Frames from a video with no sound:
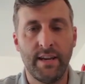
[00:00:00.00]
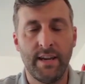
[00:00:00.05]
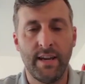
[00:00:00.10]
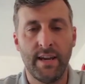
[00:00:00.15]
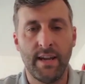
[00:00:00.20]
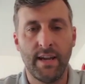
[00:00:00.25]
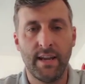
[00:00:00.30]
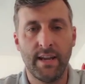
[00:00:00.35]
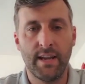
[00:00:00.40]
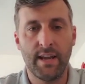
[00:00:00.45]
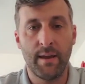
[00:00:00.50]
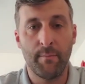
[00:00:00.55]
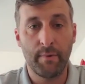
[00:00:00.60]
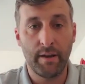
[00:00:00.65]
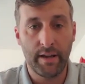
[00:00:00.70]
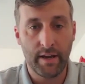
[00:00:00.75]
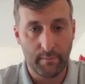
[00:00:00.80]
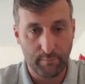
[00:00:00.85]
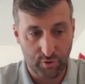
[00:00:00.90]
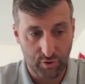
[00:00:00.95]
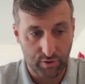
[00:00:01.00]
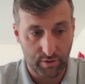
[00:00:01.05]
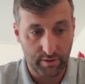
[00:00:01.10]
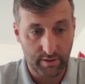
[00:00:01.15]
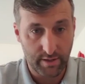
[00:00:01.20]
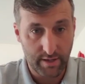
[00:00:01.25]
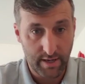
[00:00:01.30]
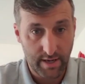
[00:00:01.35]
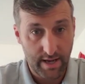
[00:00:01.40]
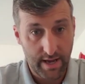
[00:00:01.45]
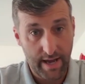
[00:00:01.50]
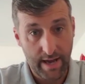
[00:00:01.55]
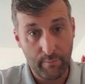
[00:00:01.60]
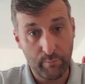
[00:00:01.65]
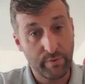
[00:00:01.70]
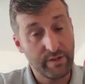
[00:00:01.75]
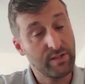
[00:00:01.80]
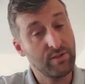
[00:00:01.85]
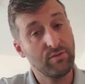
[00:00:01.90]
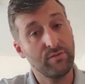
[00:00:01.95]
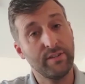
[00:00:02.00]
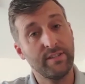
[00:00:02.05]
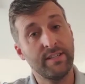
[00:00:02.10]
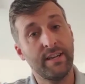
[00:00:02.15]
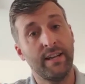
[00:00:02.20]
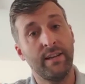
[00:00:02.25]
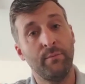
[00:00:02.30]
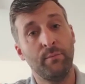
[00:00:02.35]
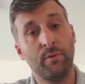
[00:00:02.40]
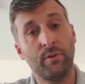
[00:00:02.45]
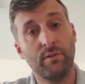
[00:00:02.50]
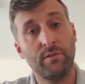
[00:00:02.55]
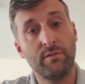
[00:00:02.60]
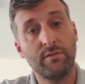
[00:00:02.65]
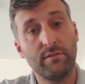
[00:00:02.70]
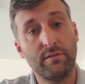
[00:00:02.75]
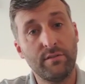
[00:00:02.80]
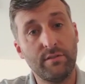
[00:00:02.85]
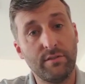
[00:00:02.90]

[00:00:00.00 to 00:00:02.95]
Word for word: in Emily Upjohn, and we saw exactly what